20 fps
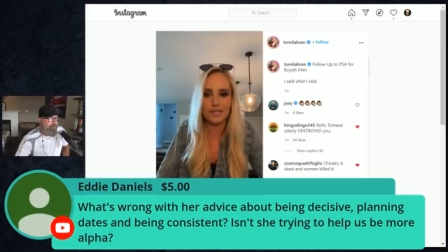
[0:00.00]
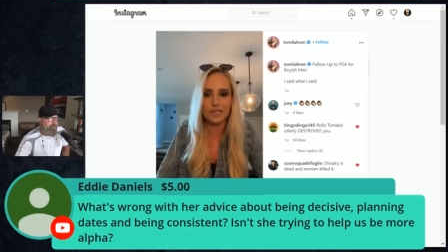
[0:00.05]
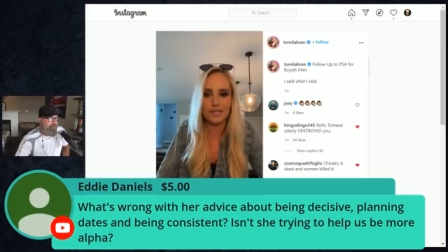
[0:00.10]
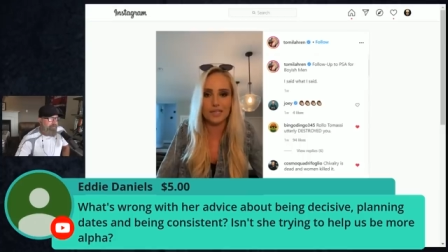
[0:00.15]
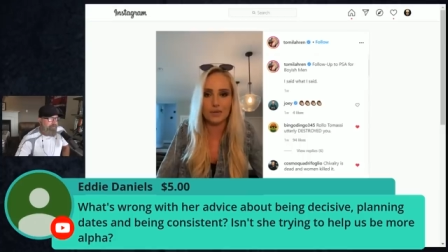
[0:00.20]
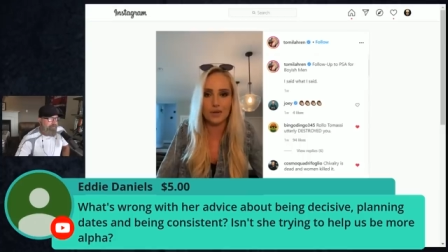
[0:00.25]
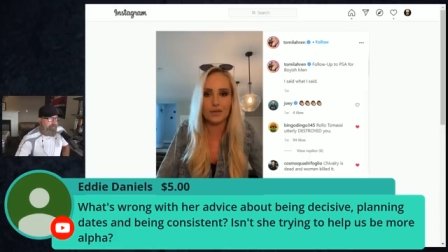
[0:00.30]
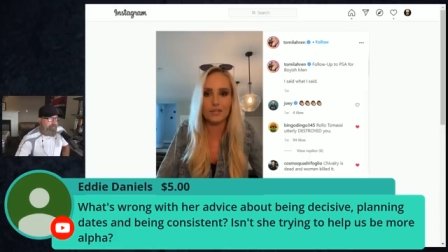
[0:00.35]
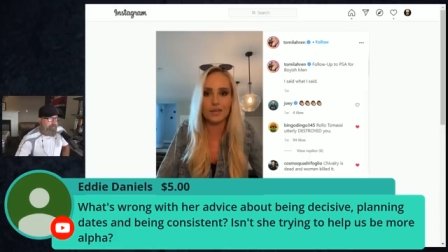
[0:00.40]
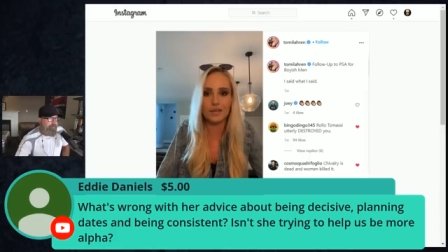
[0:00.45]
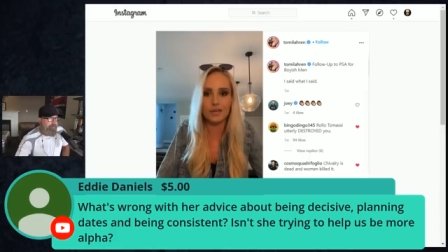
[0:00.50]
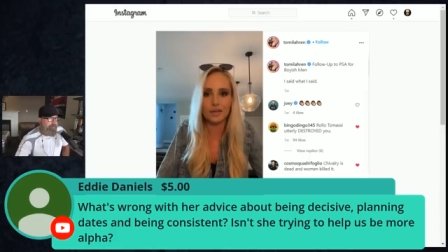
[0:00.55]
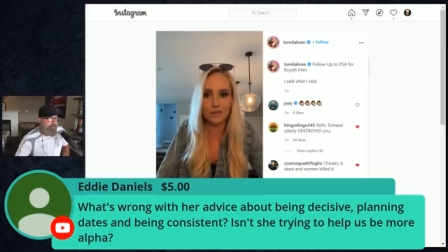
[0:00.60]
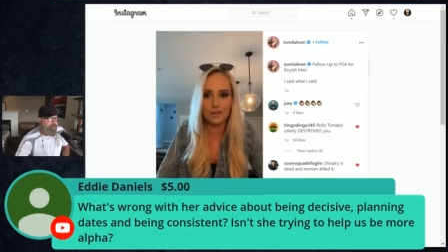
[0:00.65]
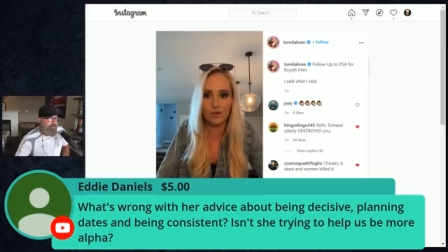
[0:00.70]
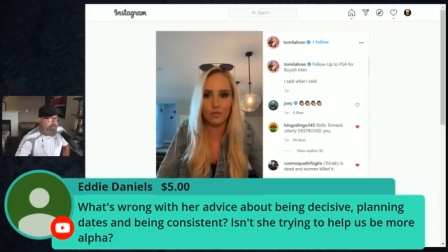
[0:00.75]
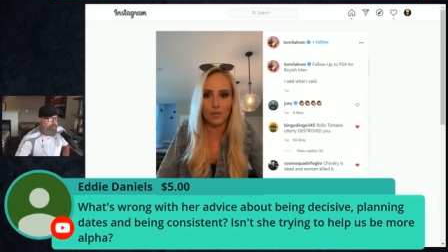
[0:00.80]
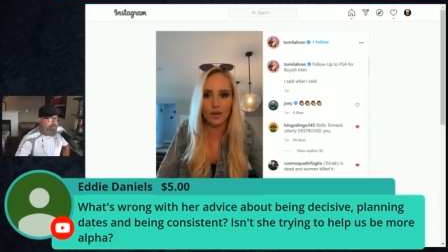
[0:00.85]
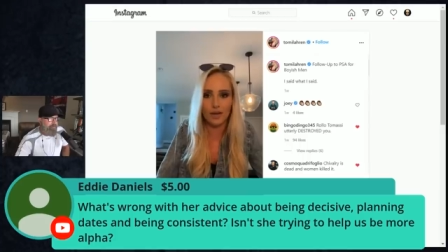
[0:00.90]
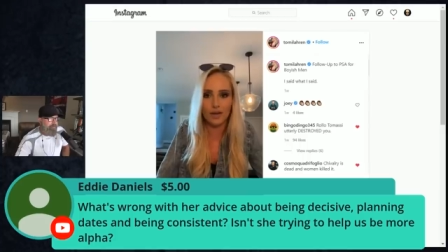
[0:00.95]
breathing
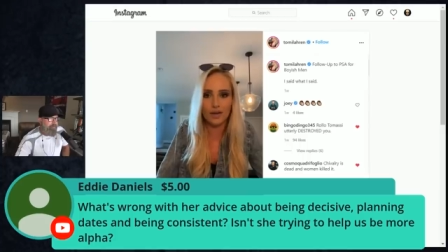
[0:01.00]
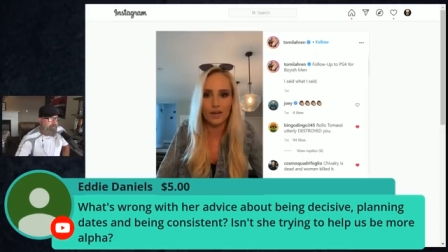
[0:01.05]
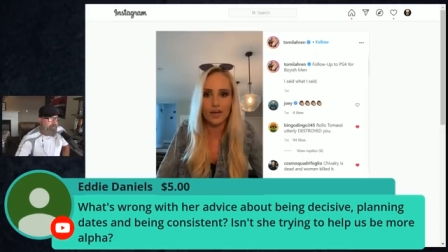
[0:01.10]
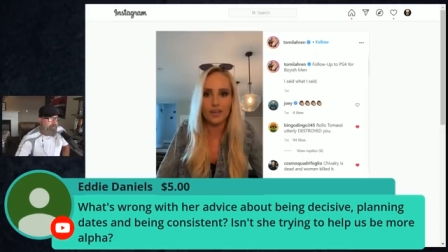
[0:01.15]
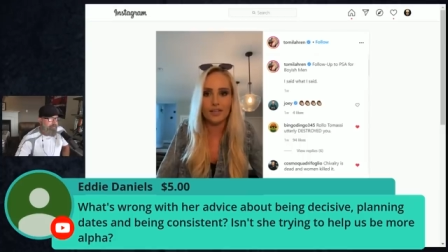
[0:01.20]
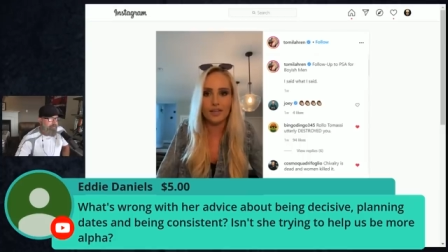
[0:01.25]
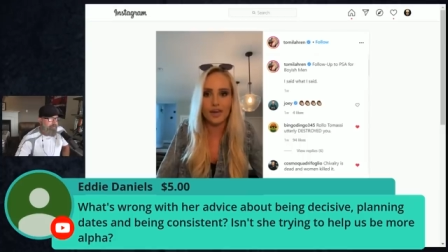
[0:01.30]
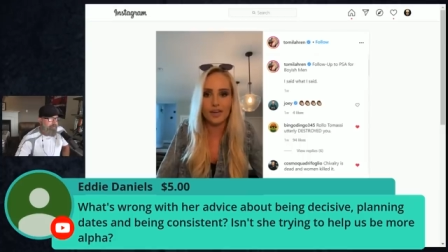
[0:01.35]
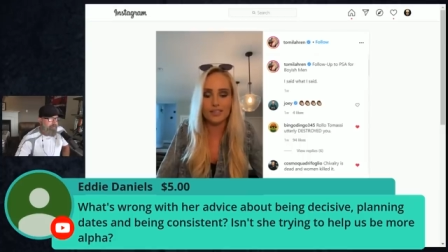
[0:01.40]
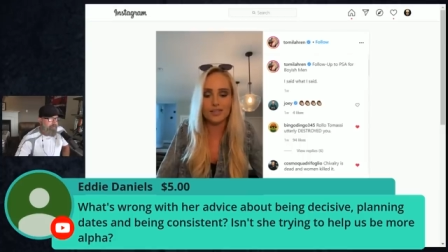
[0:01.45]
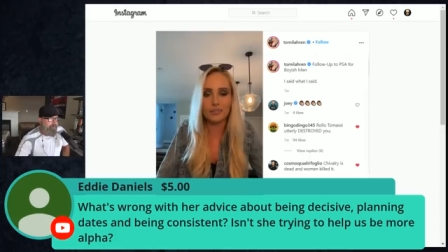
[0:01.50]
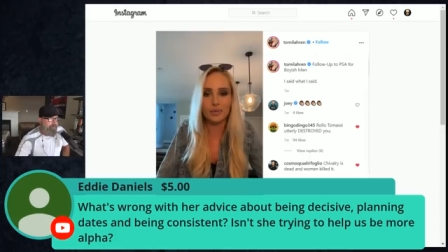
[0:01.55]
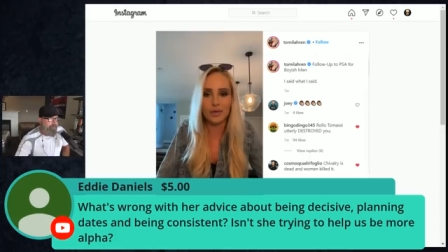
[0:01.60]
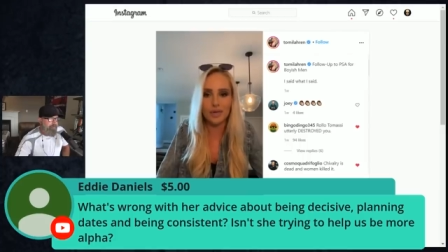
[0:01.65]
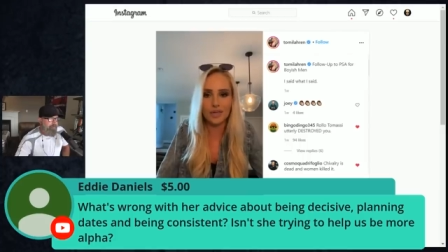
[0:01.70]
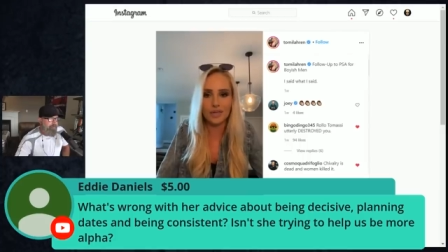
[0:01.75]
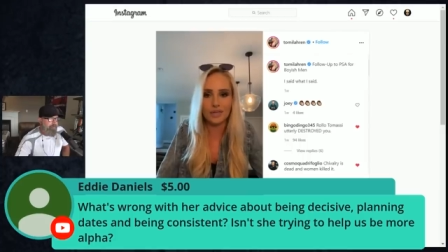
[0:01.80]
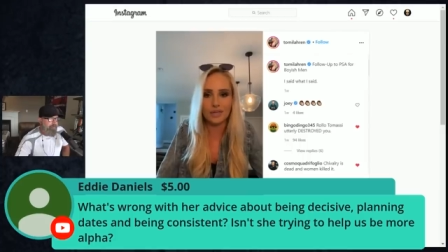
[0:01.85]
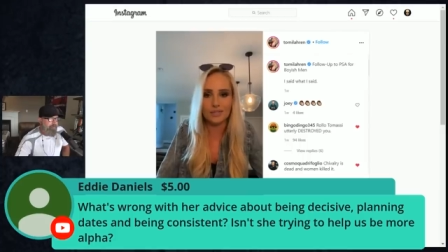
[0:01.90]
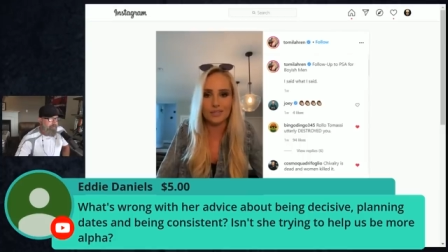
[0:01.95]
human that has
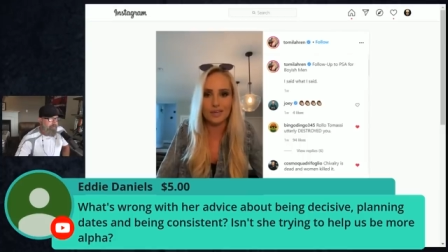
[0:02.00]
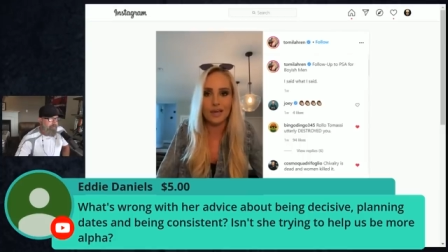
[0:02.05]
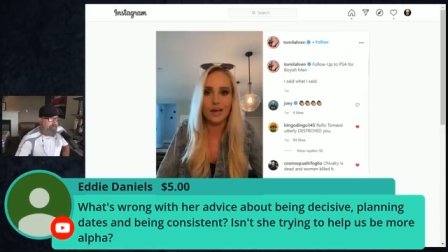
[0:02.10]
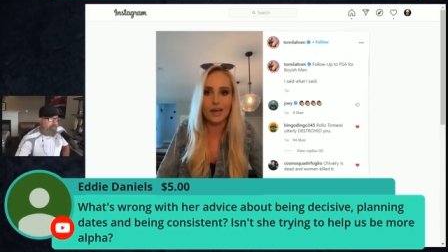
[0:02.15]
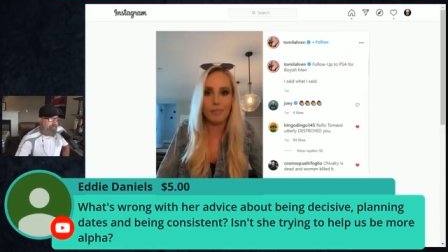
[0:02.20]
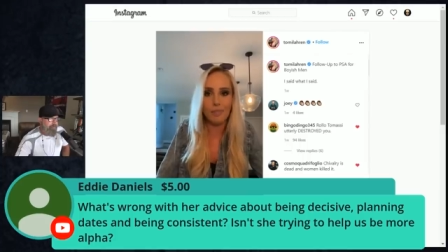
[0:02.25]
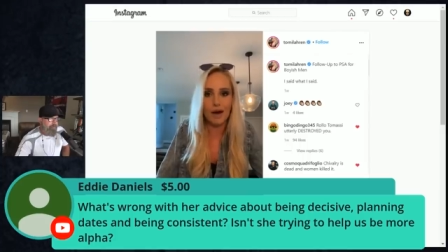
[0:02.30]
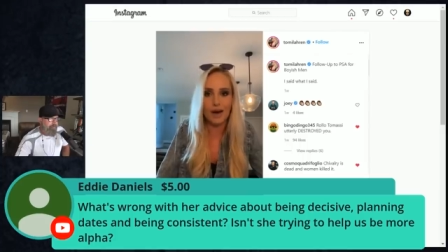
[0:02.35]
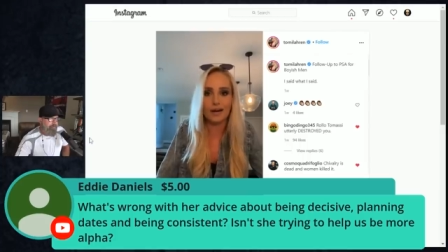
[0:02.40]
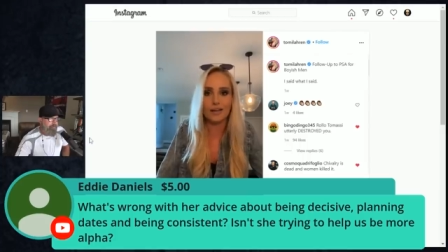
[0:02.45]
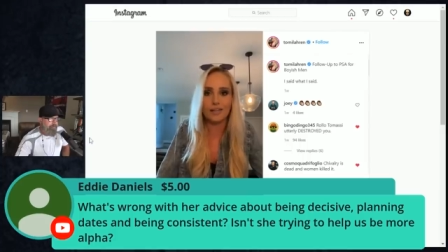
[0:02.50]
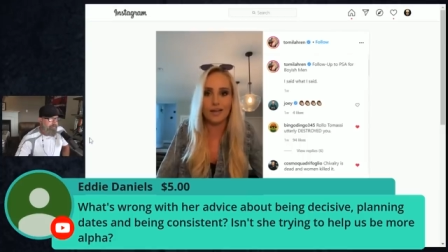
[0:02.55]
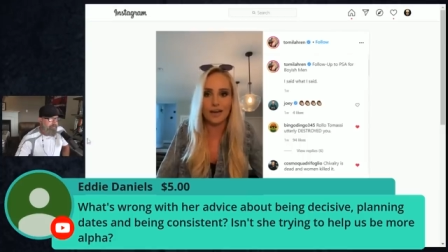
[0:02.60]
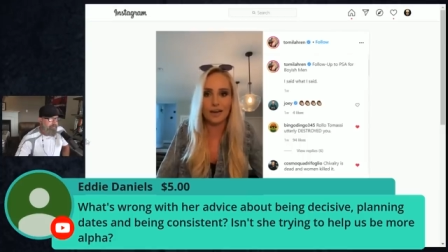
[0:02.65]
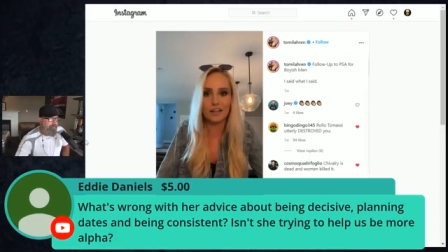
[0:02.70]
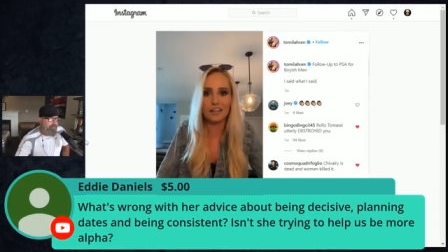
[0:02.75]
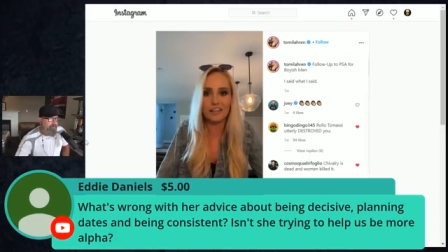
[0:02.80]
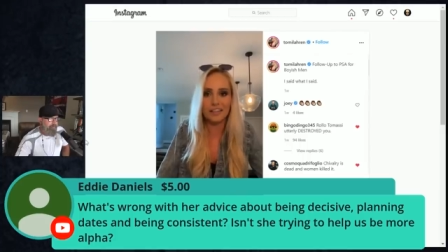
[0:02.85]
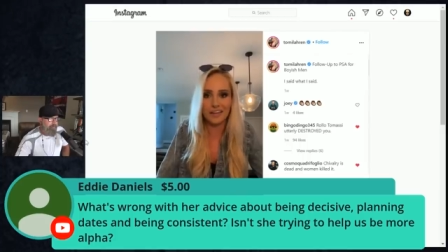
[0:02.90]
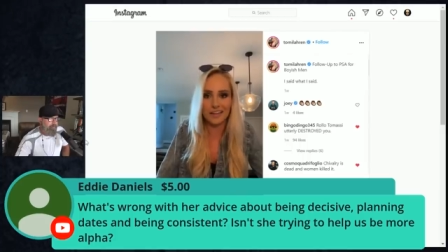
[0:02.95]
opinions about a lot of
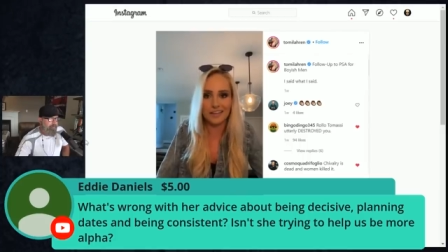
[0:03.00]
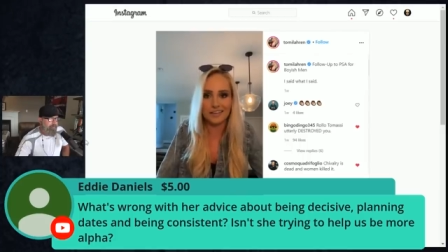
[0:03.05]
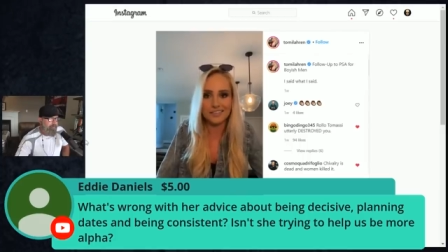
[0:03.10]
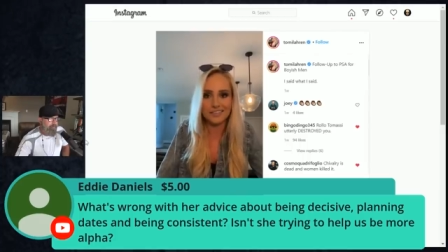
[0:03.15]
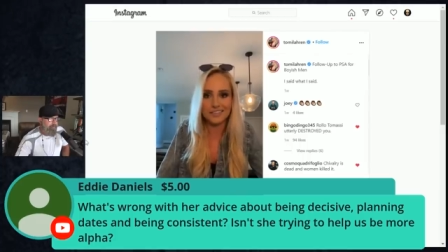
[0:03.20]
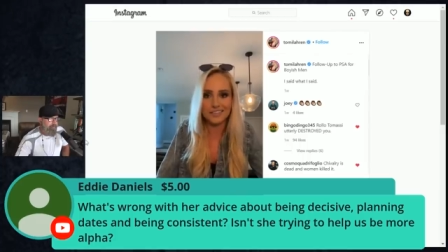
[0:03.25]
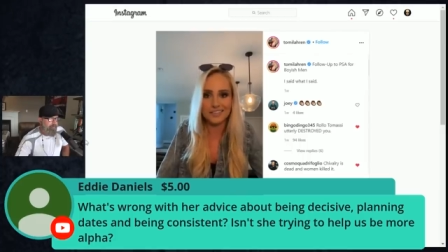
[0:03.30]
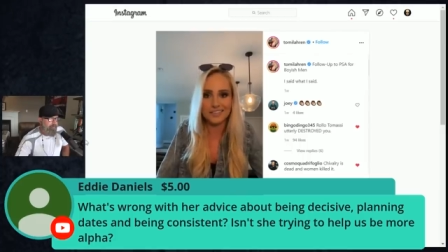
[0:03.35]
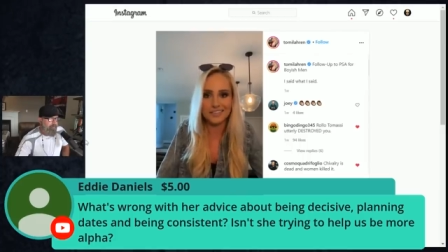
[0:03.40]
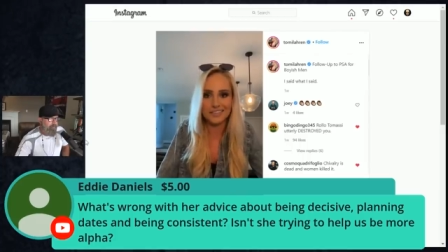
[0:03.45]
things.